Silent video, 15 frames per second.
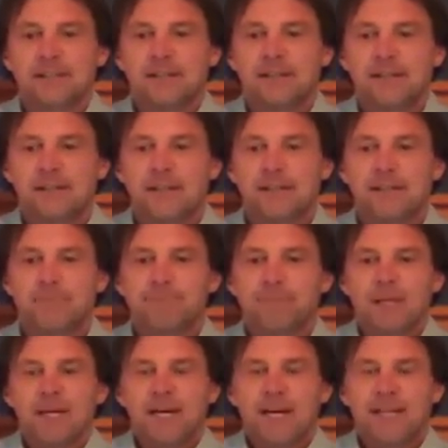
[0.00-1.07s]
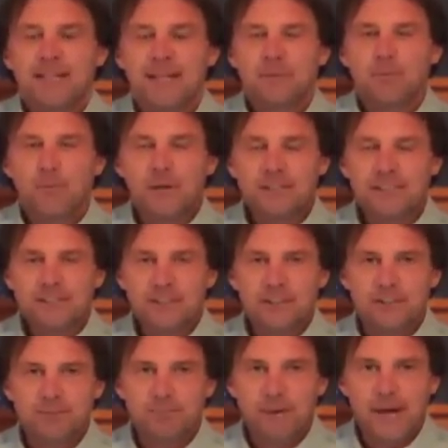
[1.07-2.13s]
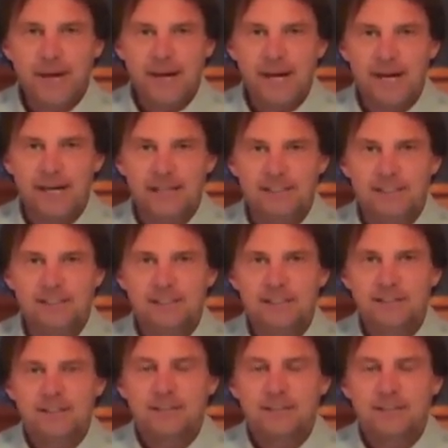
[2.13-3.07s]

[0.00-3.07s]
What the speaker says: And then once those pass,